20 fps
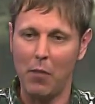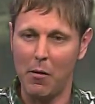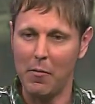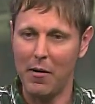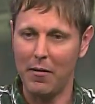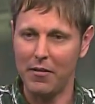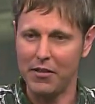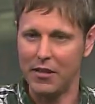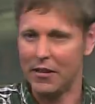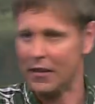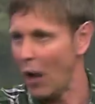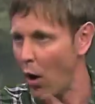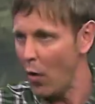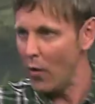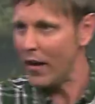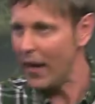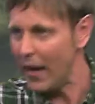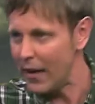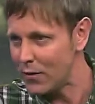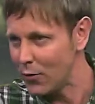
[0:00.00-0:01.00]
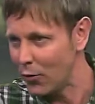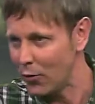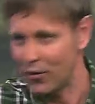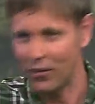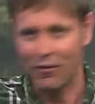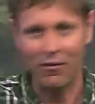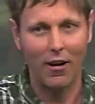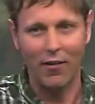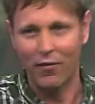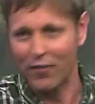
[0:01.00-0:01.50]
My mother said, go and get his
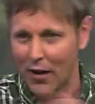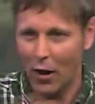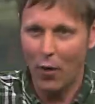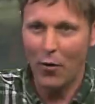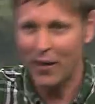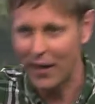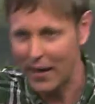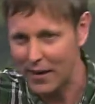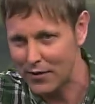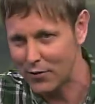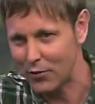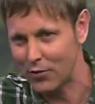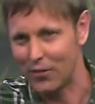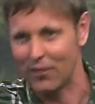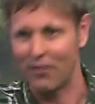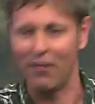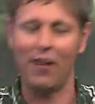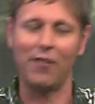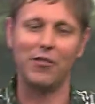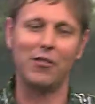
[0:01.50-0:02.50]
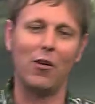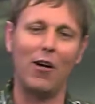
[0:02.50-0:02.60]
autograph, go and get his autograph.